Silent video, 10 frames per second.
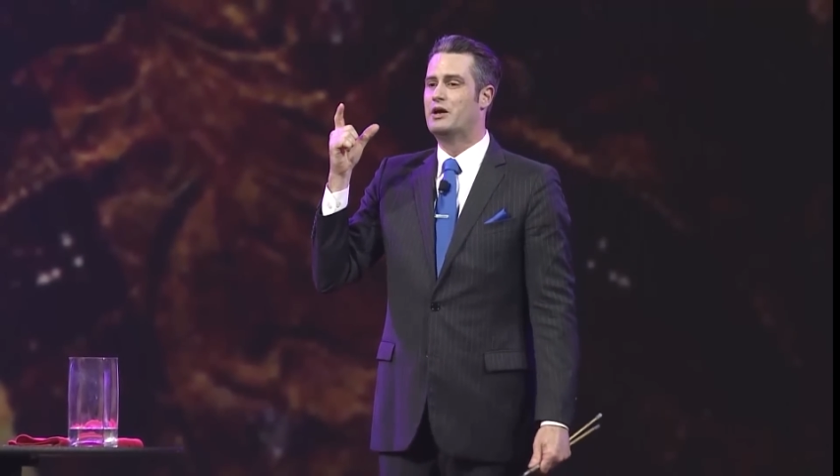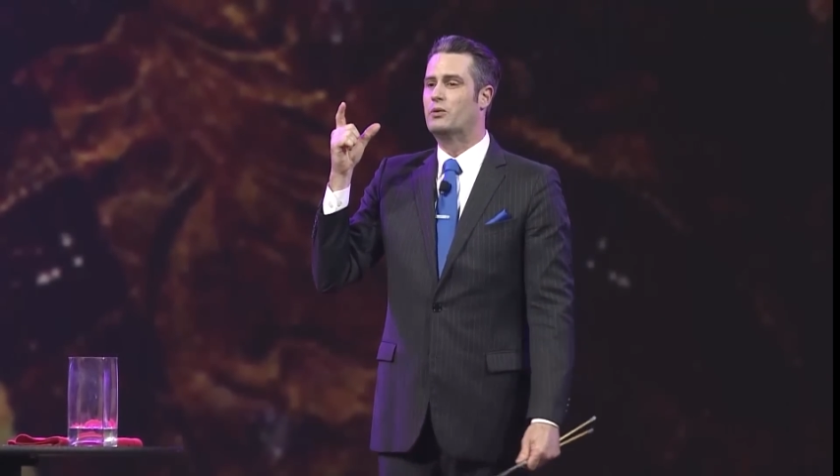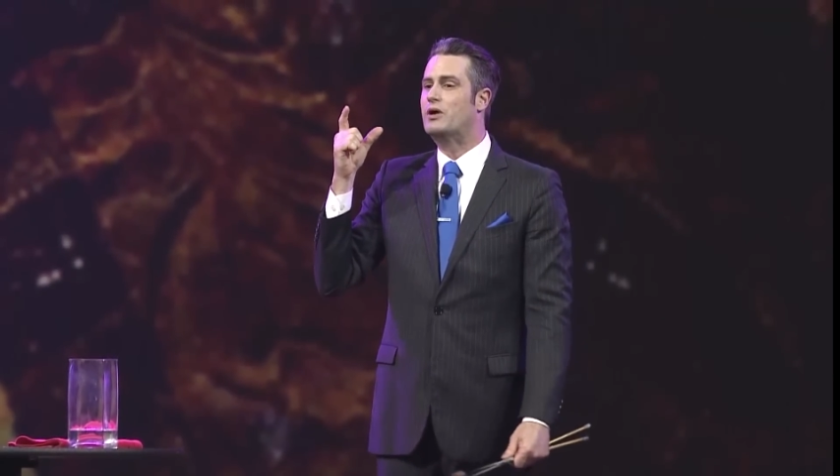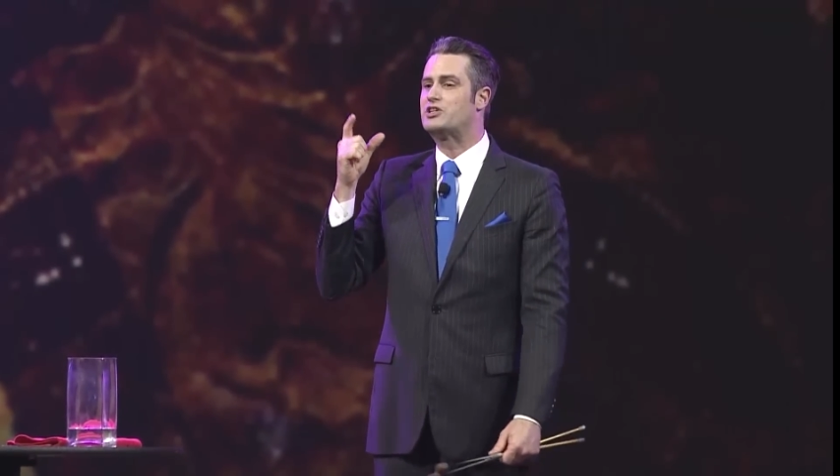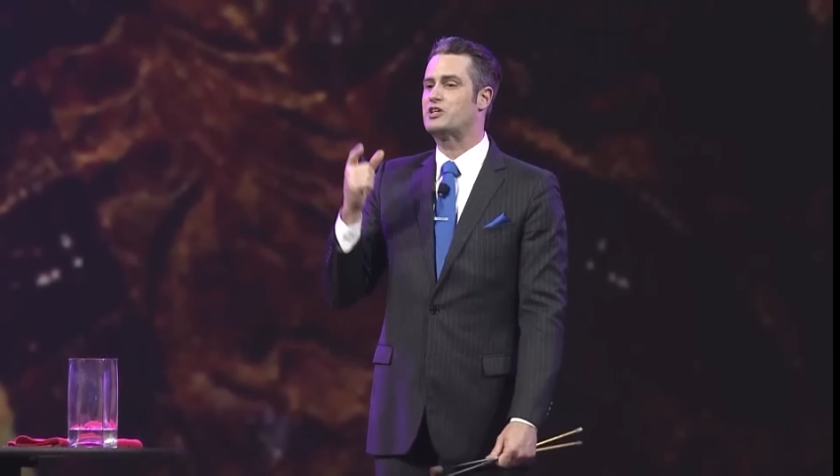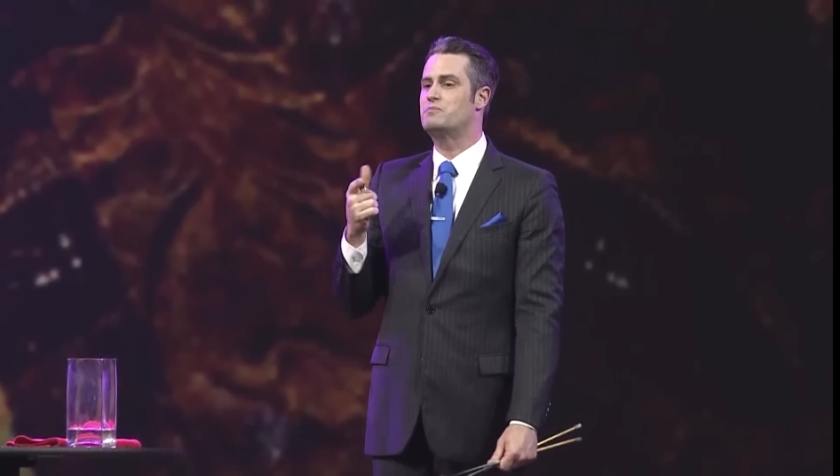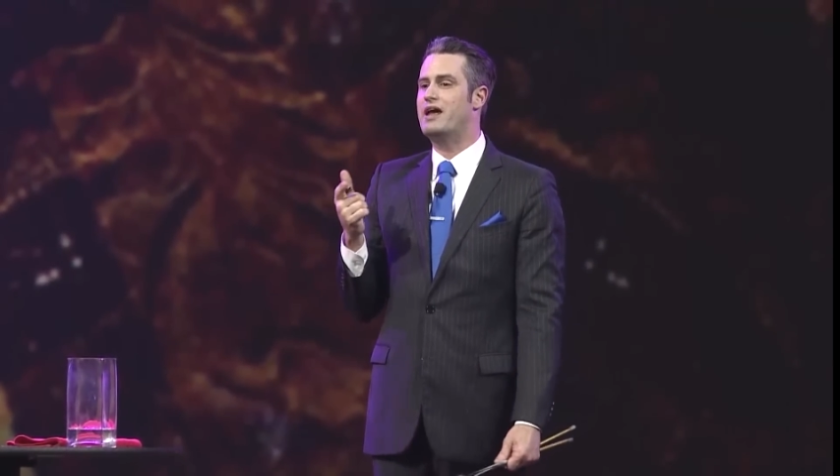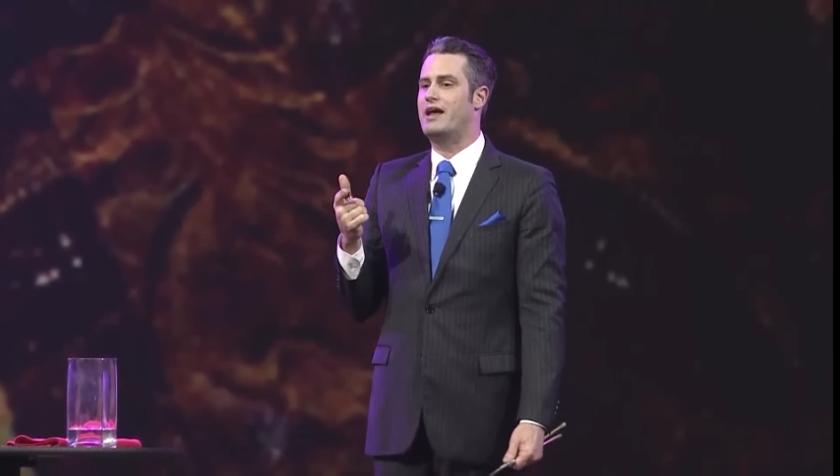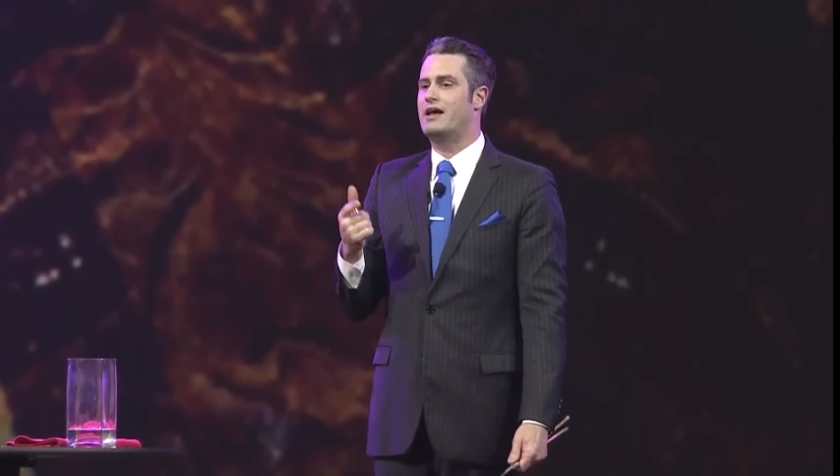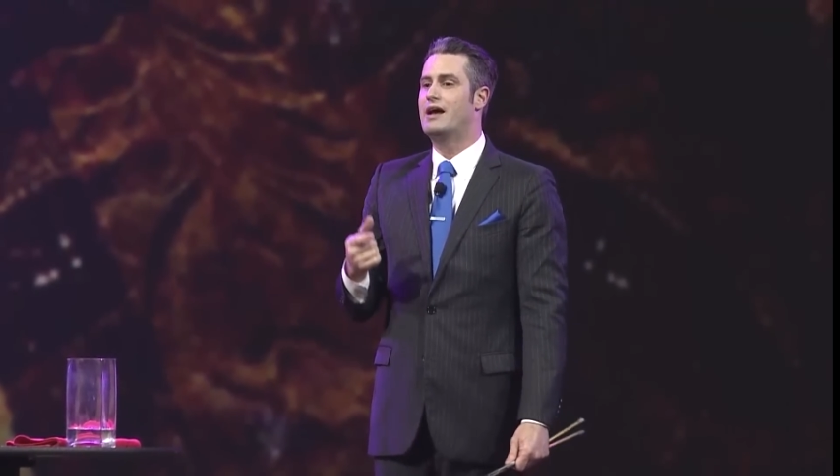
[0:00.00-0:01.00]
which is
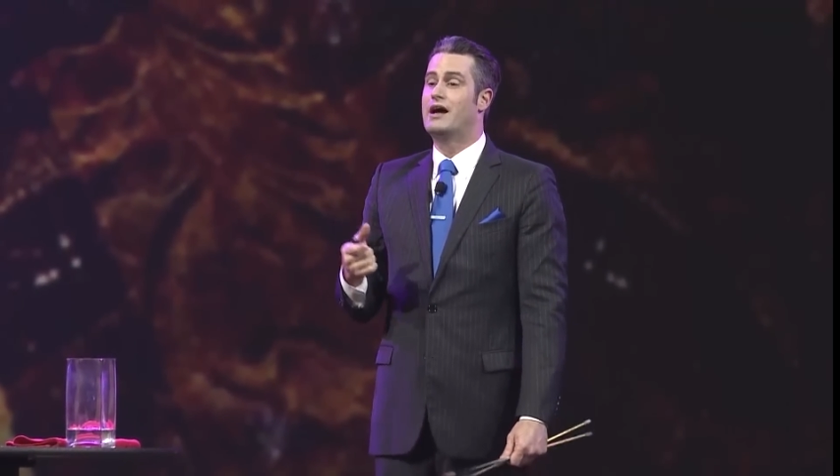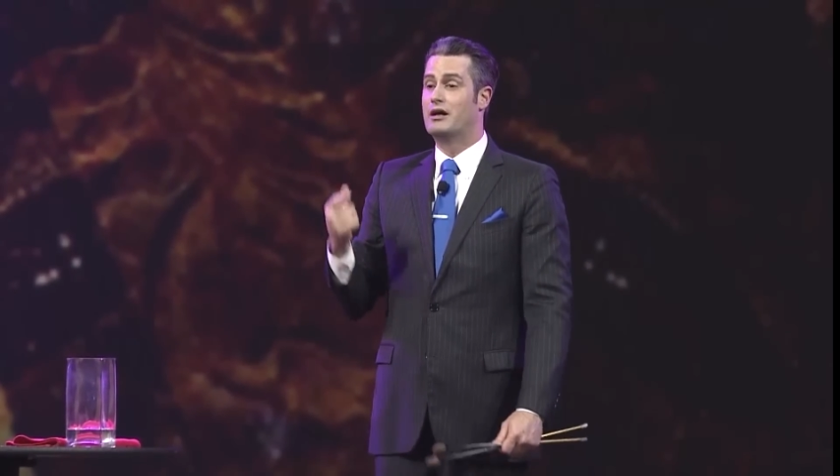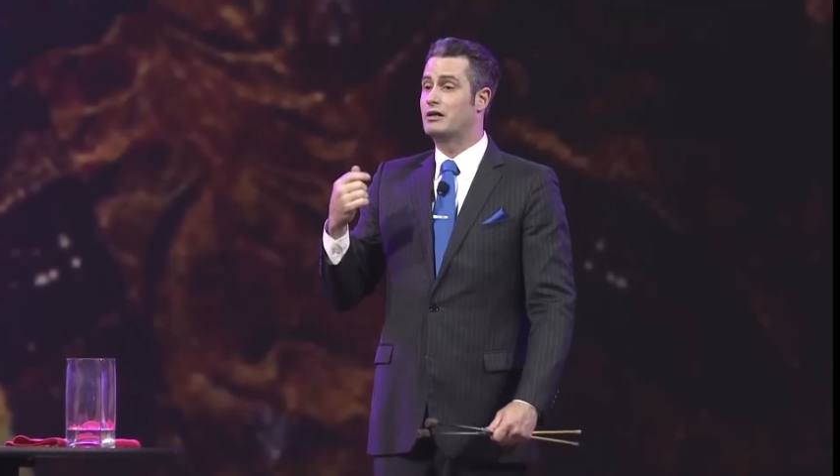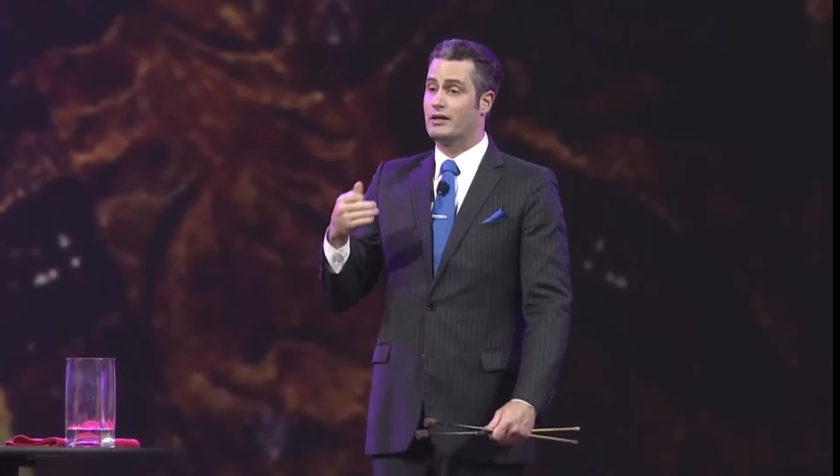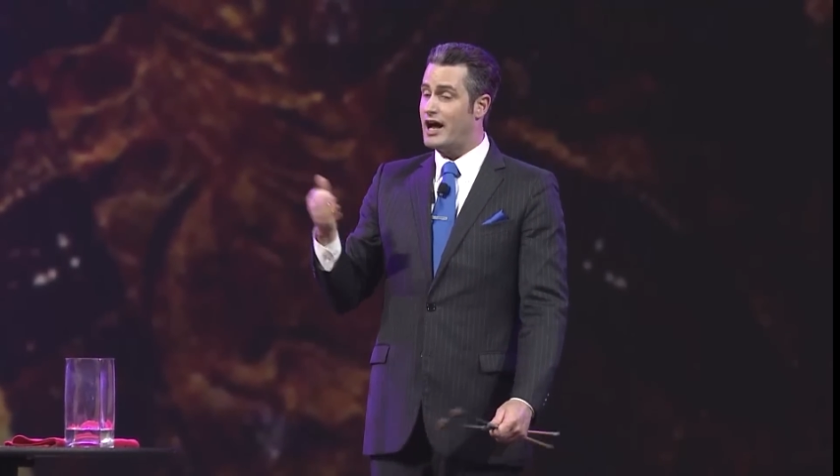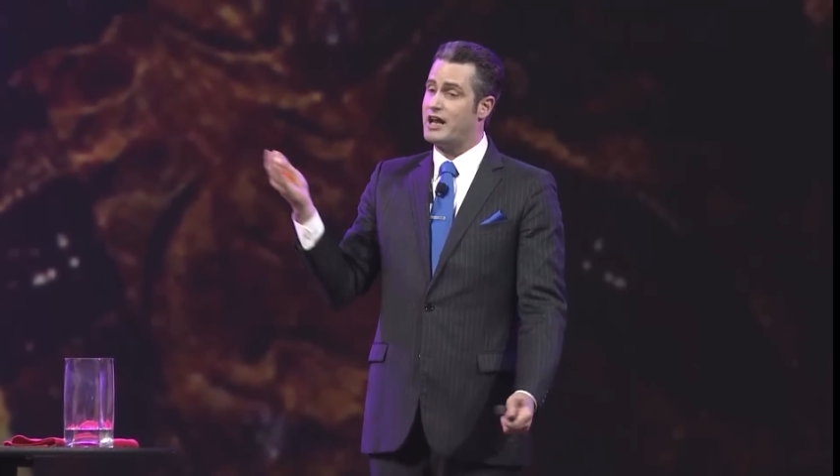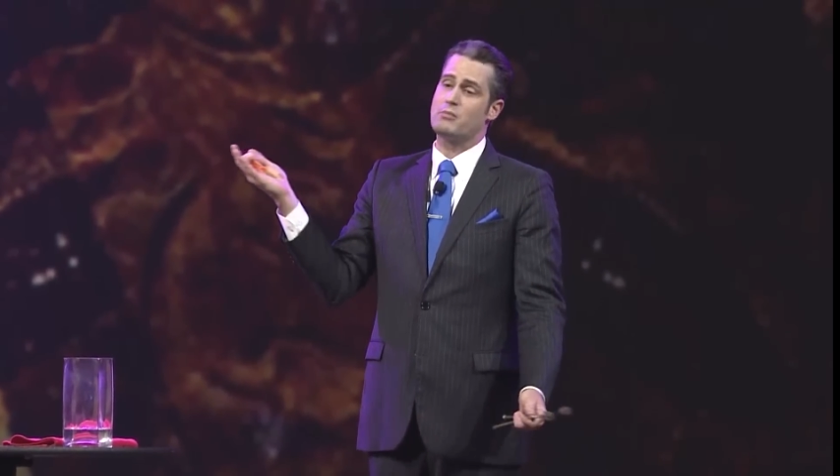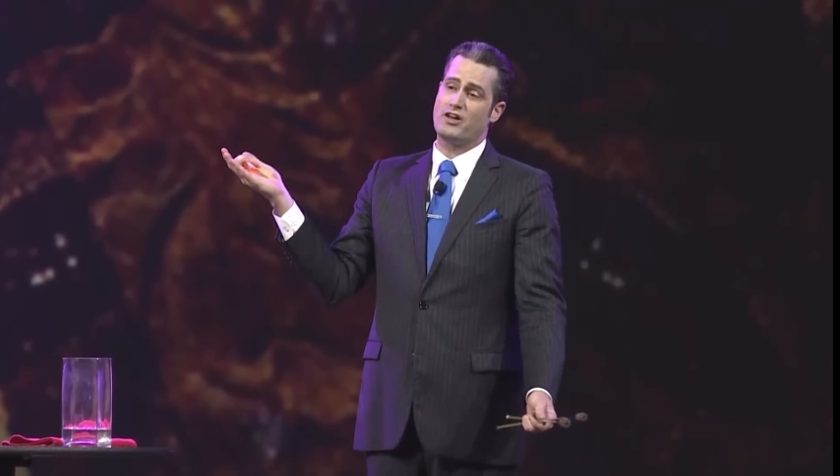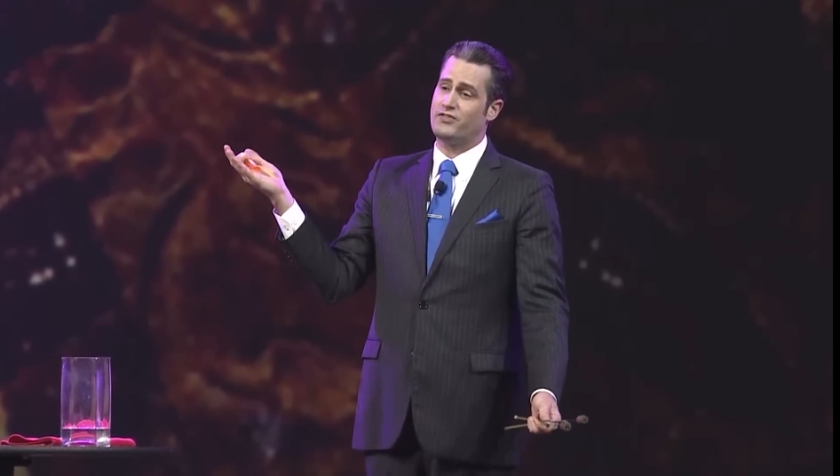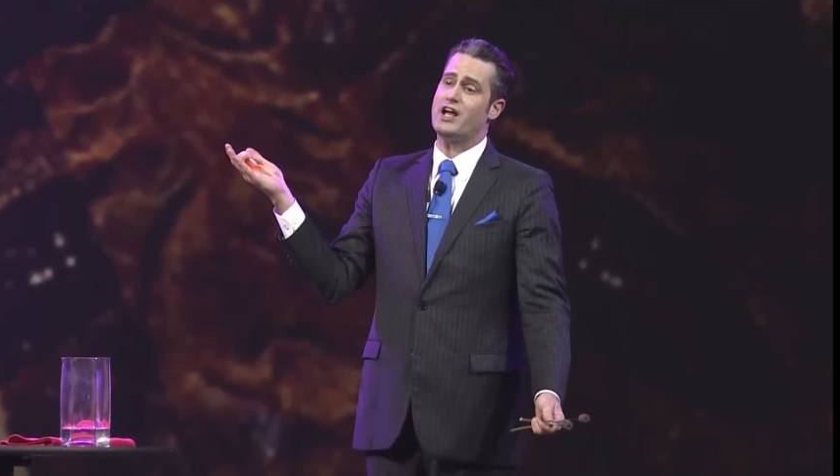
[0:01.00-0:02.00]
me lighting
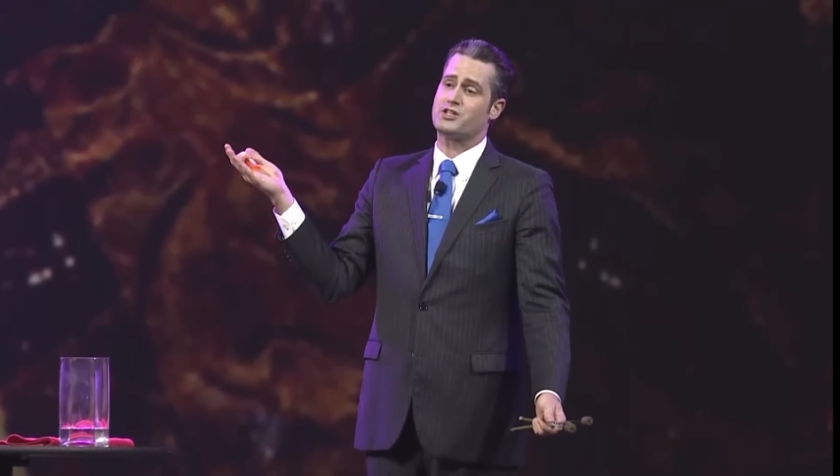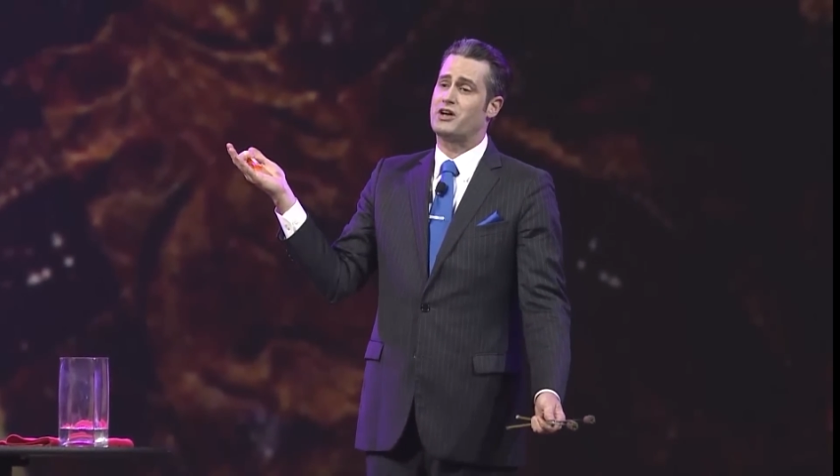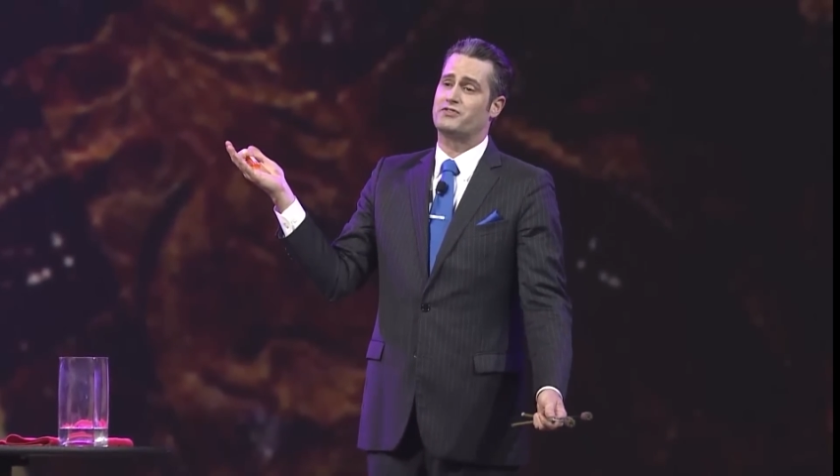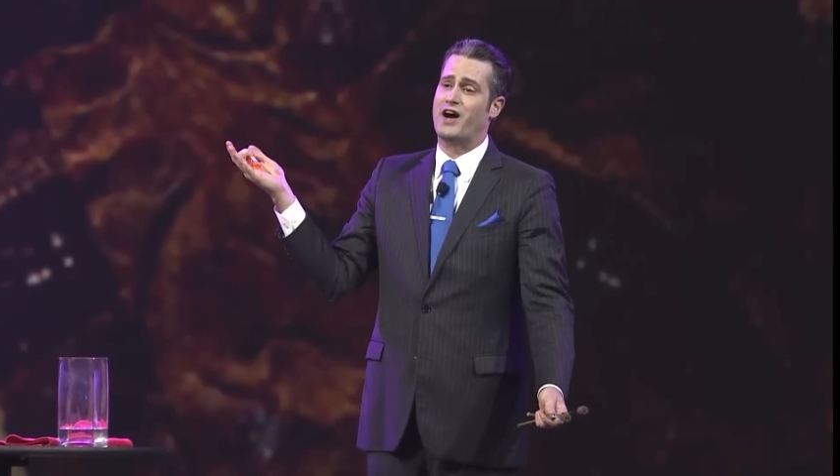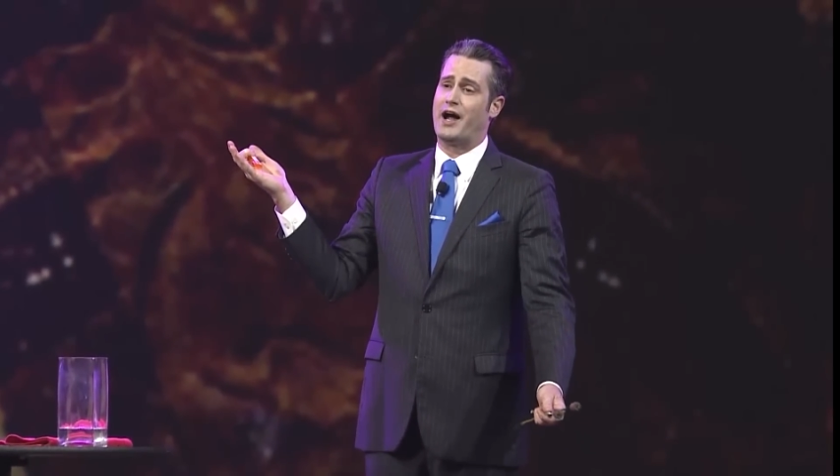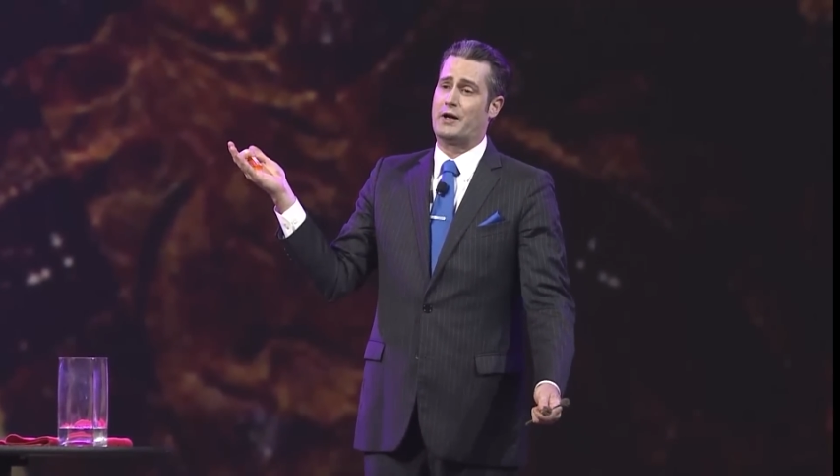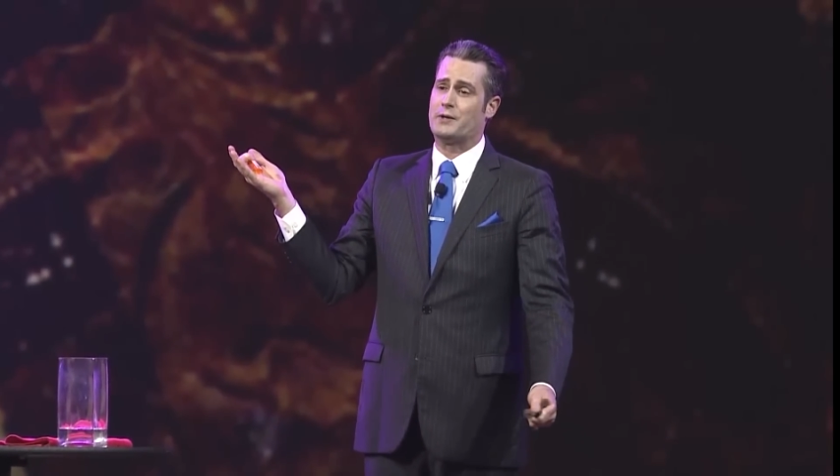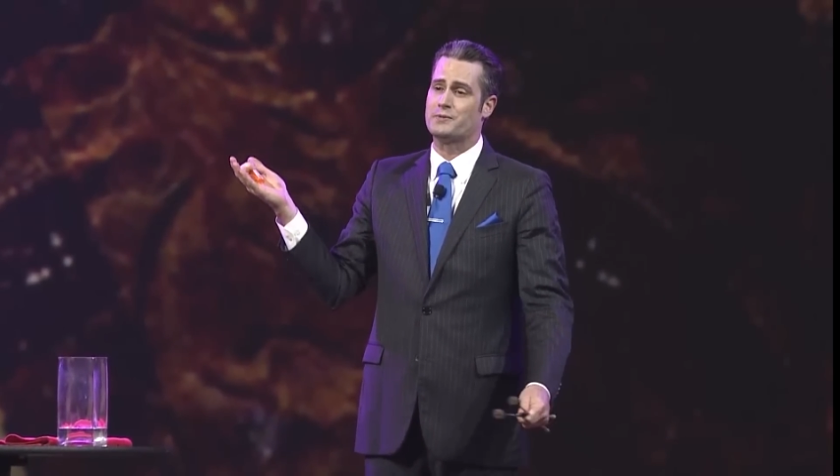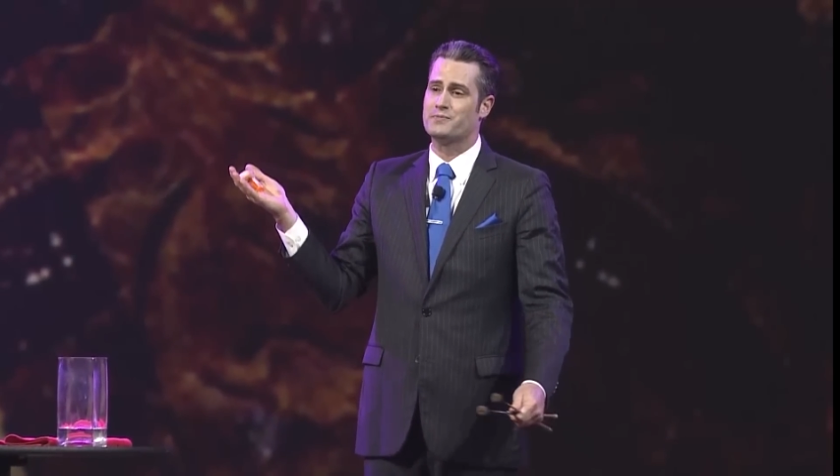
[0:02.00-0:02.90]
my face on fire.